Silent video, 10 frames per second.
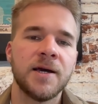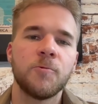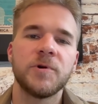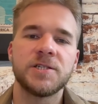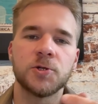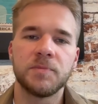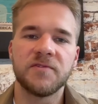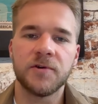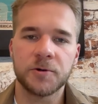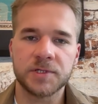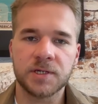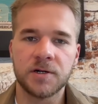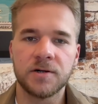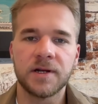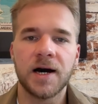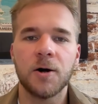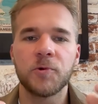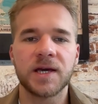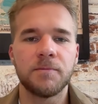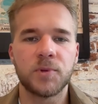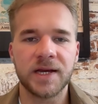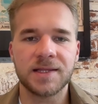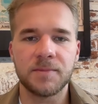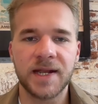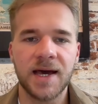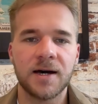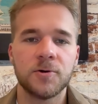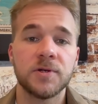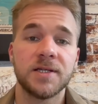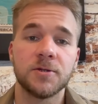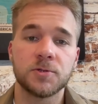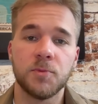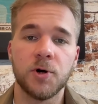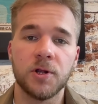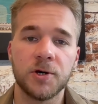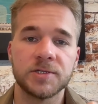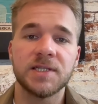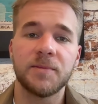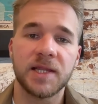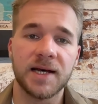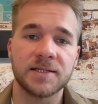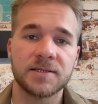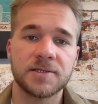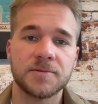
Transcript: we should be focusing on how we can break them down into smaller subtasks.